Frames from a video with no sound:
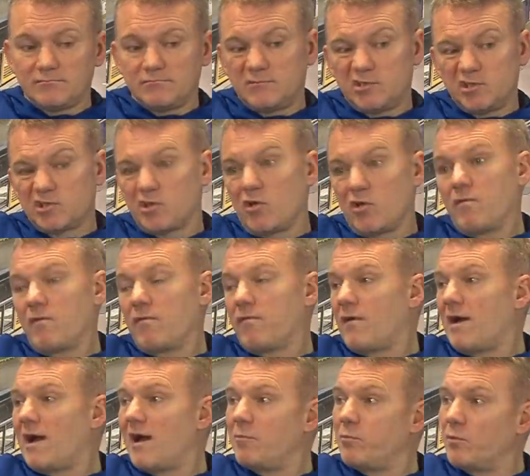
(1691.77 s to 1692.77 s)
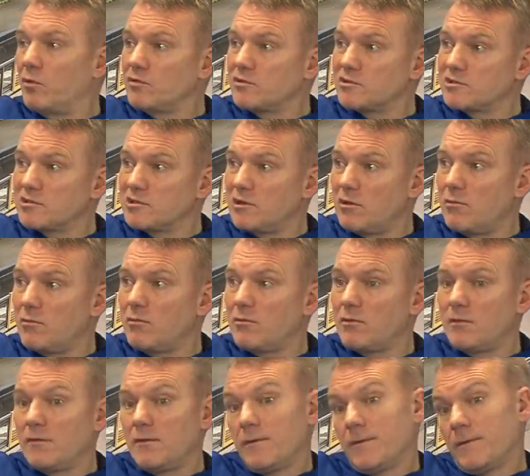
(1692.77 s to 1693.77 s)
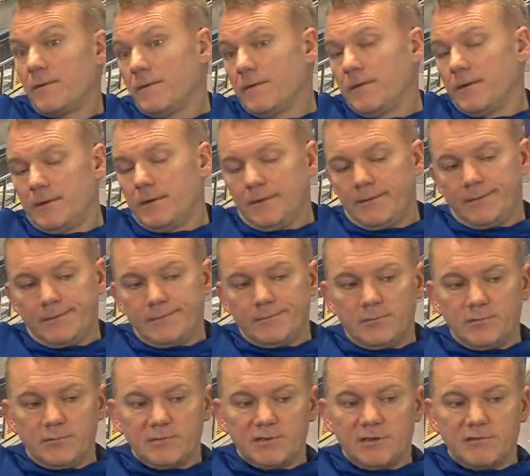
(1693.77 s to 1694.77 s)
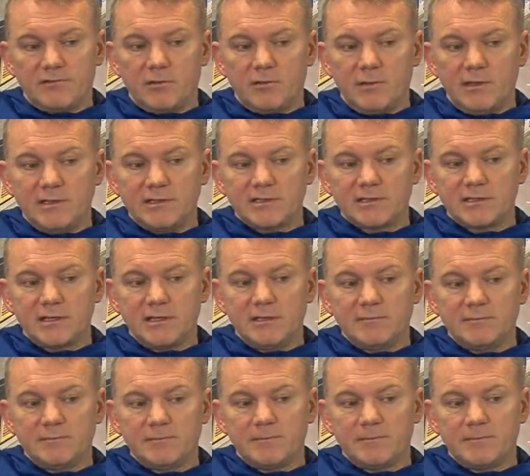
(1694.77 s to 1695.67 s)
just over 5 months, so we'll just have to wait and see.